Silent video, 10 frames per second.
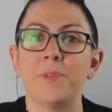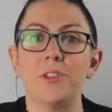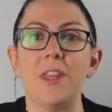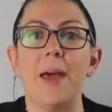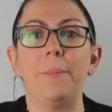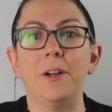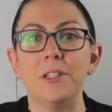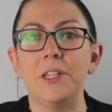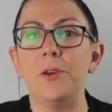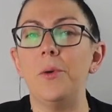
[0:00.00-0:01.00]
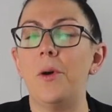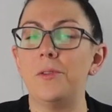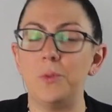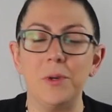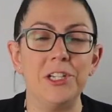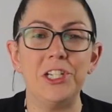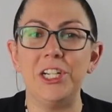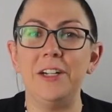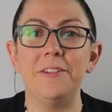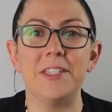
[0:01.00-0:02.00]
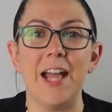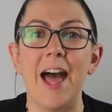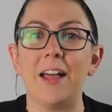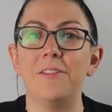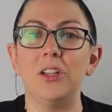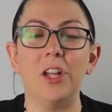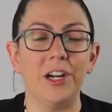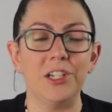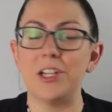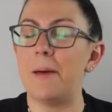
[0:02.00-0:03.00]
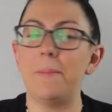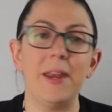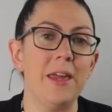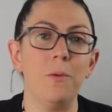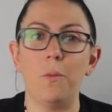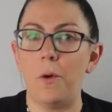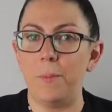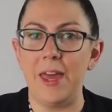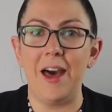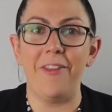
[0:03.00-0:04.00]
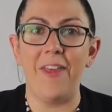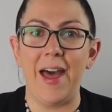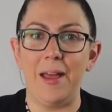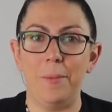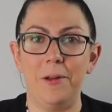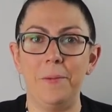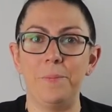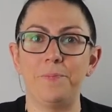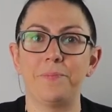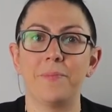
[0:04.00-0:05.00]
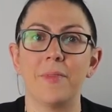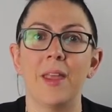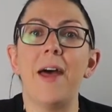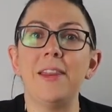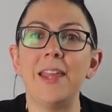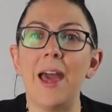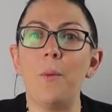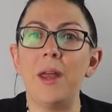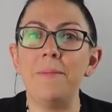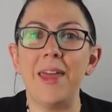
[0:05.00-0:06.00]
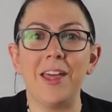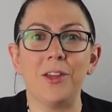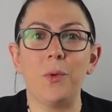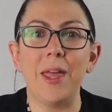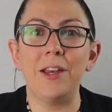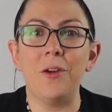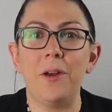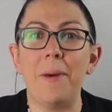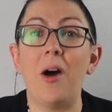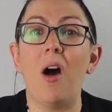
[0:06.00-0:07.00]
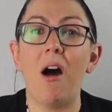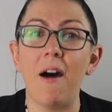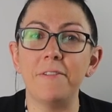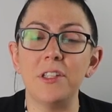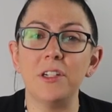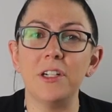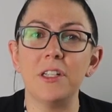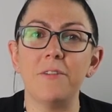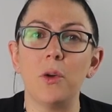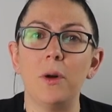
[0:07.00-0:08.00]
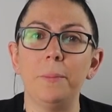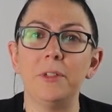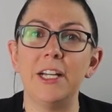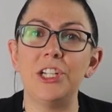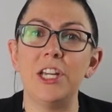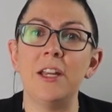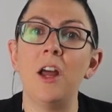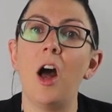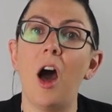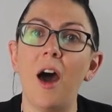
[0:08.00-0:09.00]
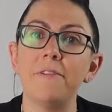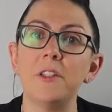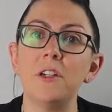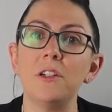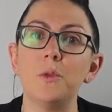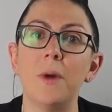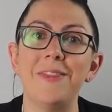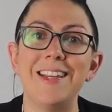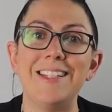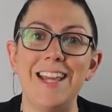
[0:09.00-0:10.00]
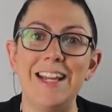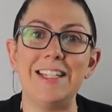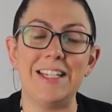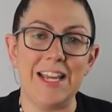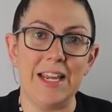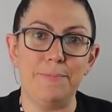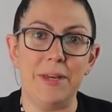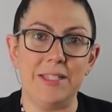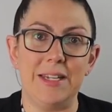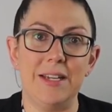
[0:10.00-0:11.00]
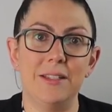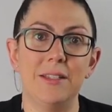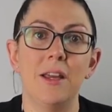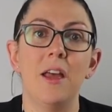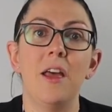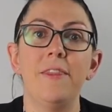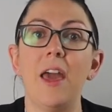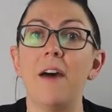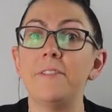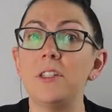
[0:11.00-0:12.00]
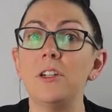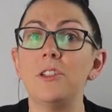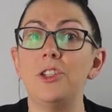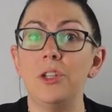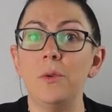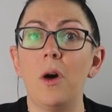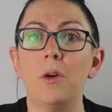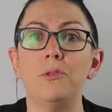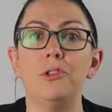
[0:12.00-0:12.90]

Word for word: so that person who owns one share of stock of a large company won't be held liable. Finally, I want to make a quick note about officers of a corporation. Officers run the day to day business. The officers do owe